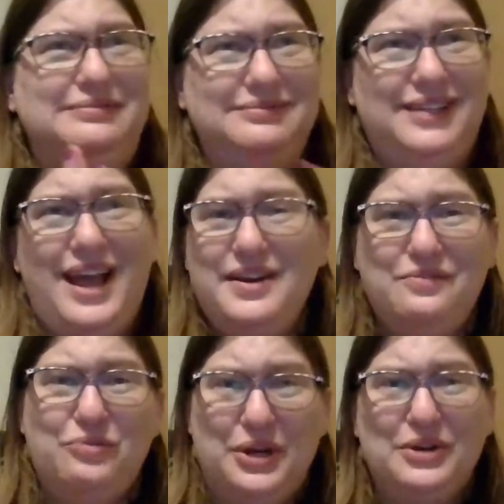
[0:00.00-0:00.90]
kind
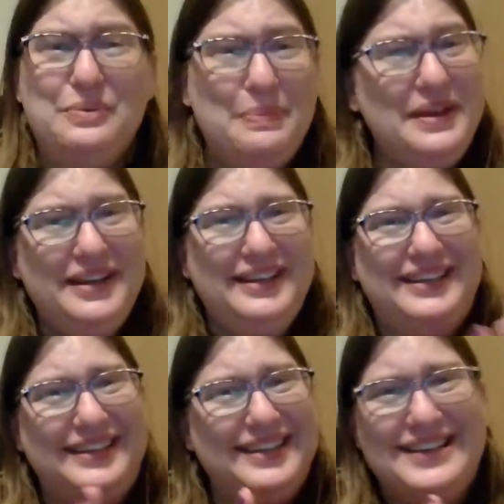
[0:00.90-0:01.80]
of weird, but
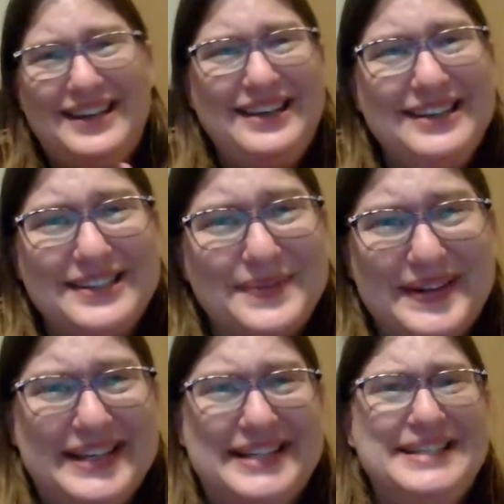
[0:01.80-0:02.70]
it is what
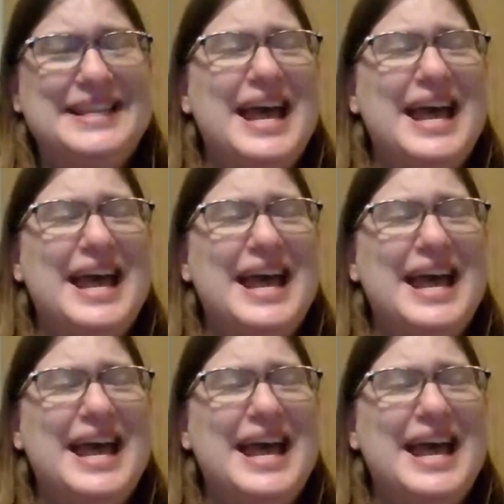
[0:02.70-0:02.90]
it is.